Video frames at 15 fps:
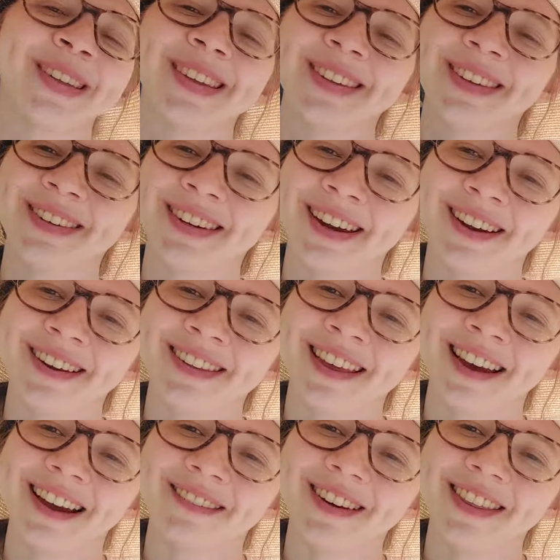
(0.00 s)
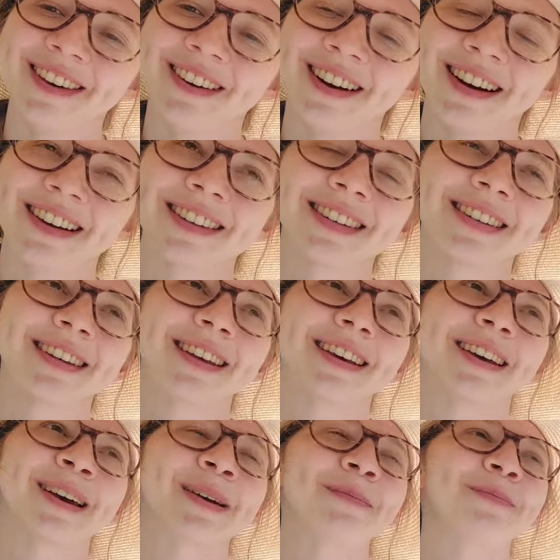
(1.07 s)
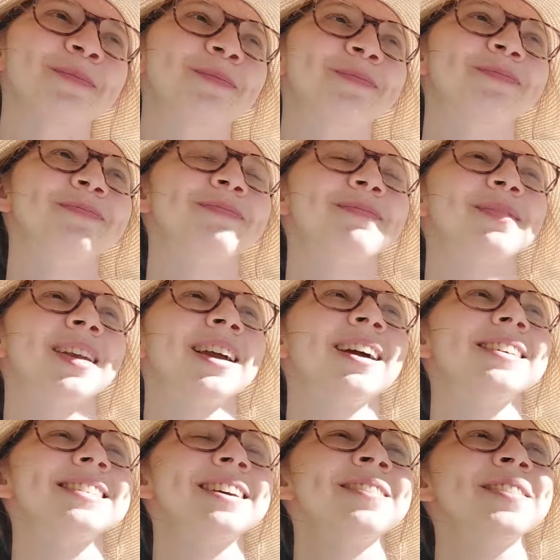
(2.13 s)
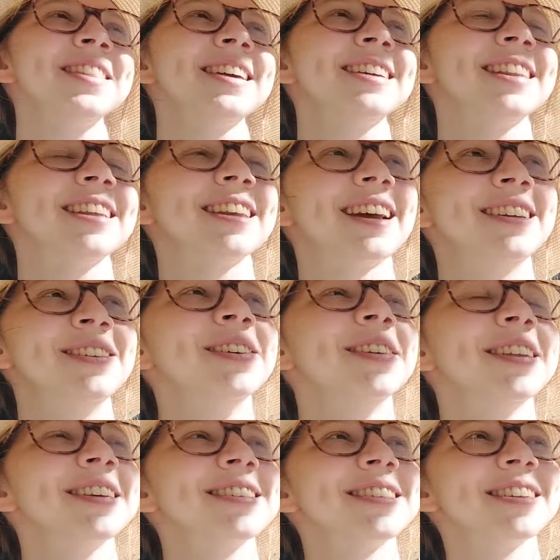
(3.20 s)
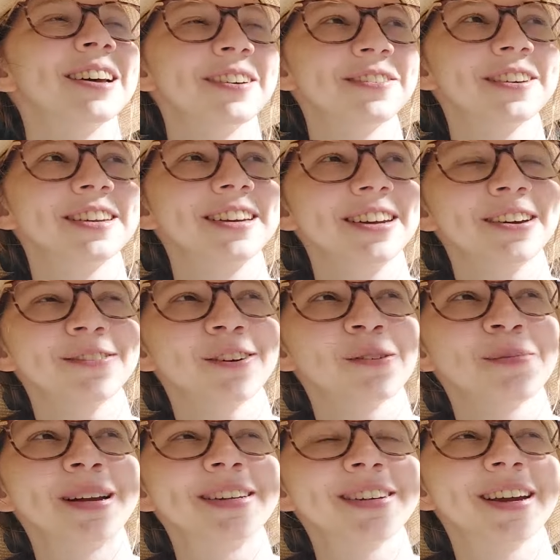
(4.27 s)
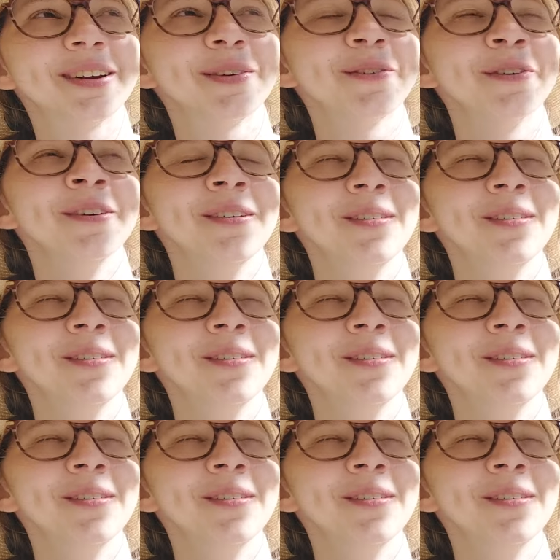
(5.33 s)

wanted to share that with you guys because um, I don't think that I do this often enough on my channel